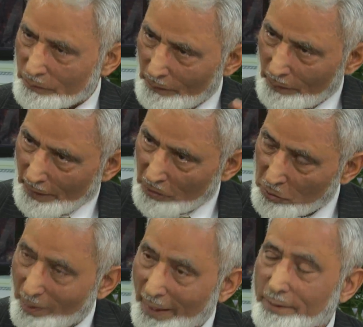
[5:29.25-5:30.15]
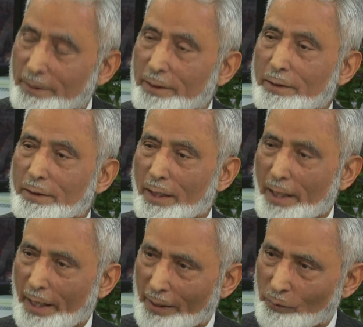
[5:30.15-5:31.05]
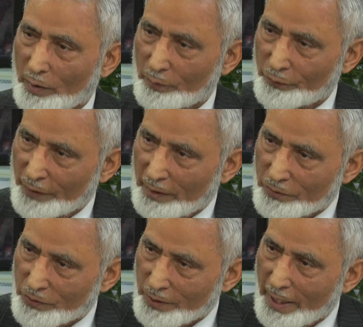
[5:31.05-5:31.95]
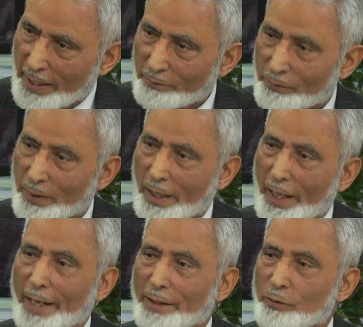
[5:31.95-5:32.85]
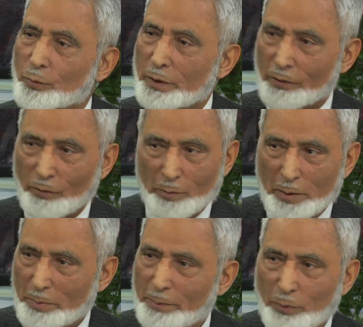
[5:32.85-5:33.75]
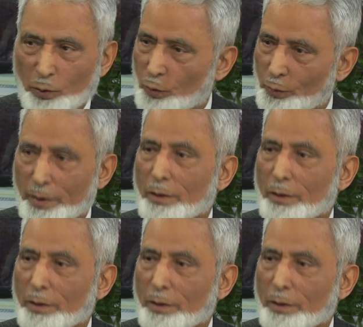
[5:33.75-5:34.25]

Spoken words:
respected and will feel safe, and there will be people who will do that.